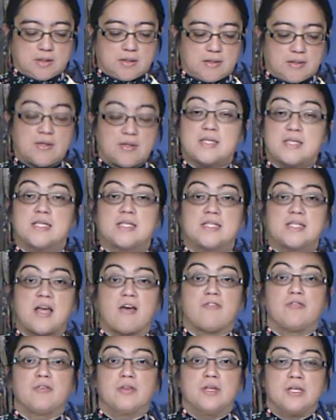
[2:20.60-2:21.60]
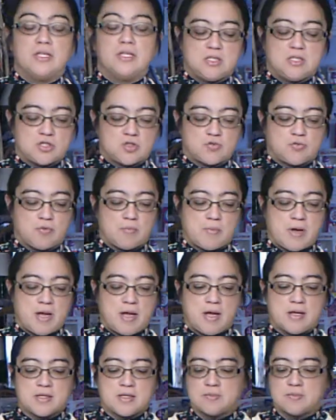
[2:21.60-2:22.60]
this is definitely a dish for my
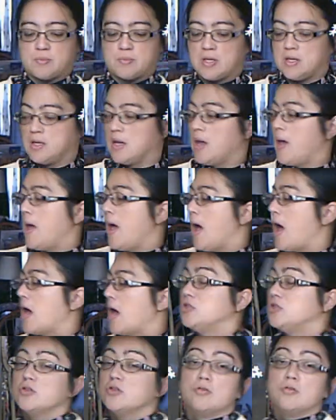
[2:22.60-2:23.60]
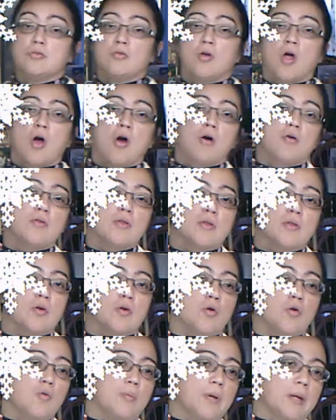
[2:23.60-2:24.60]
husband. I do know that the
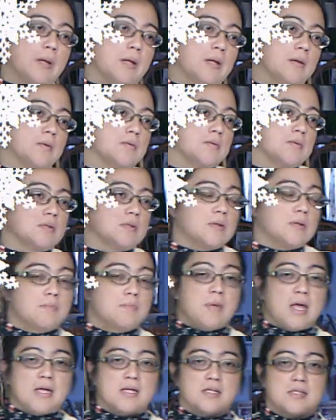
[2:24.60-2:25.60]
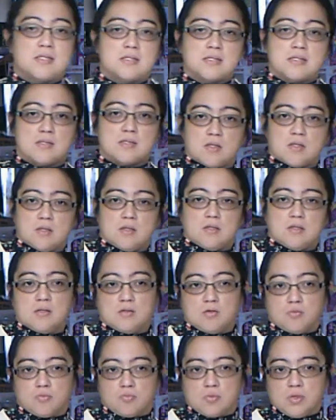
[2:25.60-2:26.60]
ube makes
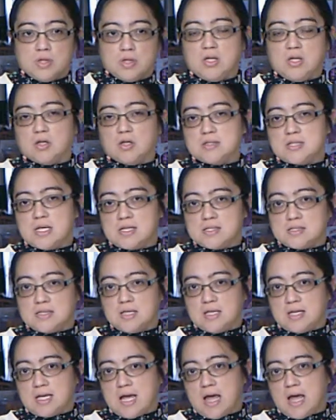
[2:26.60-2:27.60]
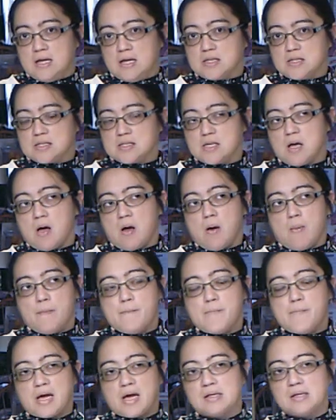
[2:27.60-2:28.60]
really good tasting cakes.
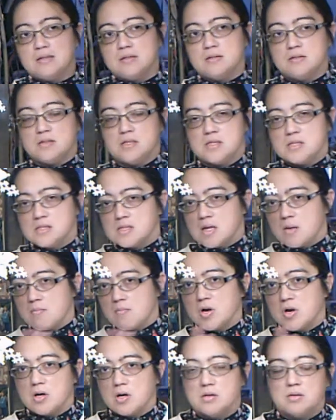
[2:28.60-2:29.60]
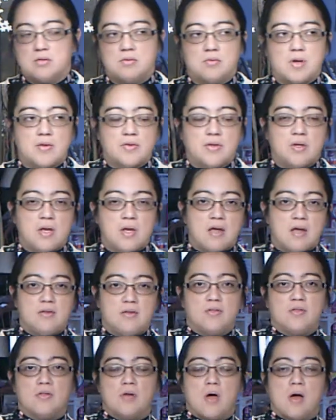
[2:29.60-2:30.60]
Back in December, around the
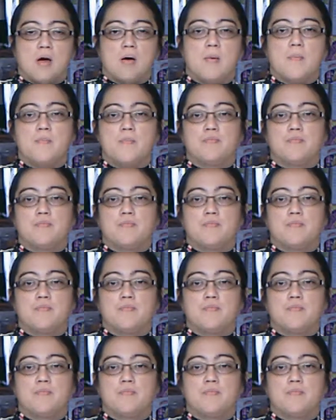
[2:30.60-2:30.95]
9th,